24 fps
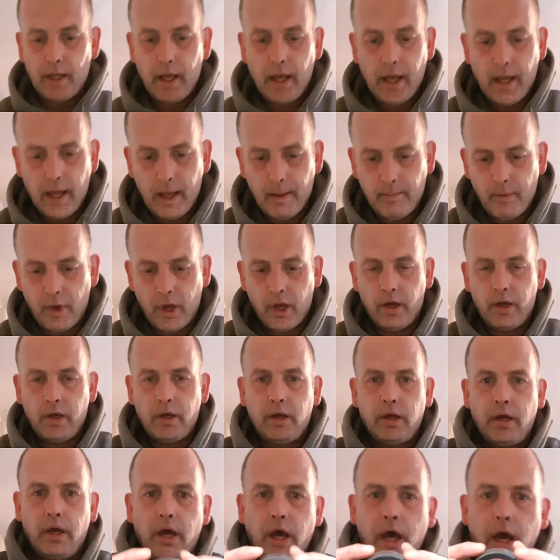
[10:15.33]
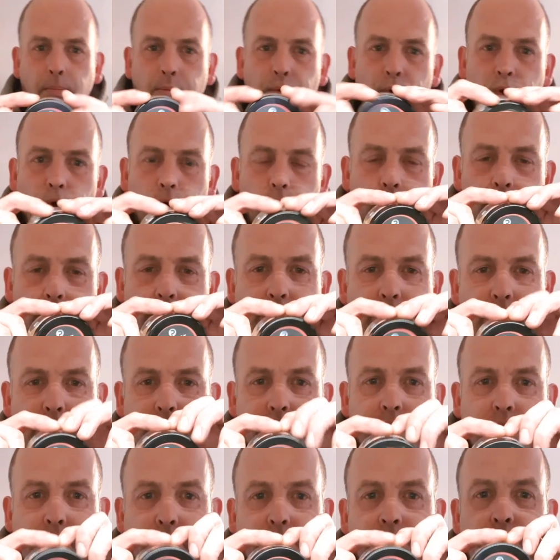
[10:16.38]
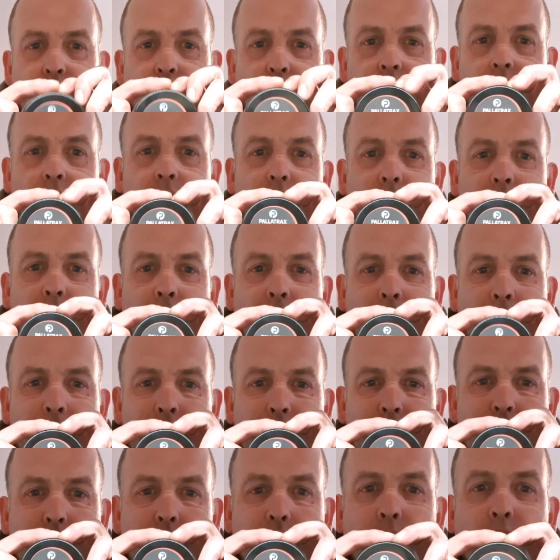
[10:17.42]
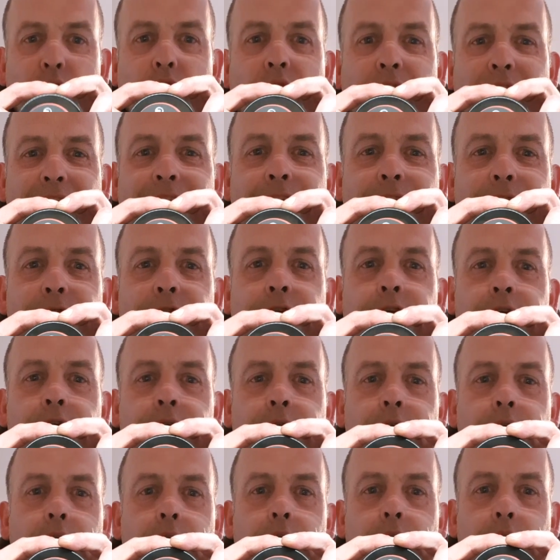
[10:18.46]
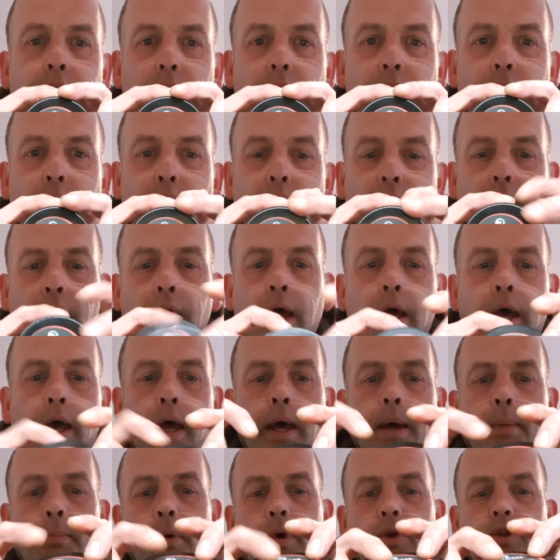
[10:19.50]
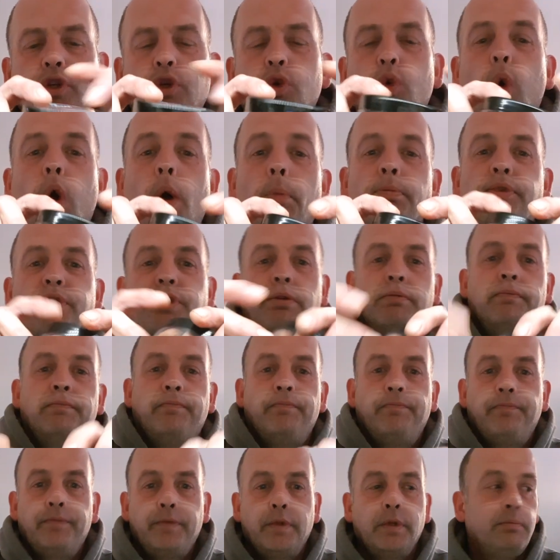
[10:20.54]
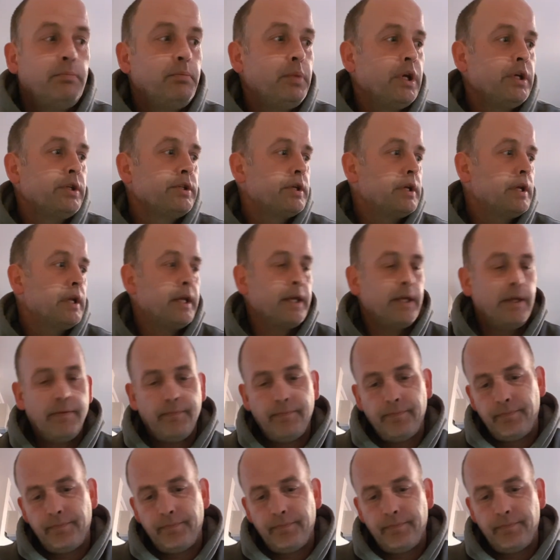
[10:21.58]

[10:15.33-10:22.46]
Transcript: I bought some jungle and some crave squabs, basically.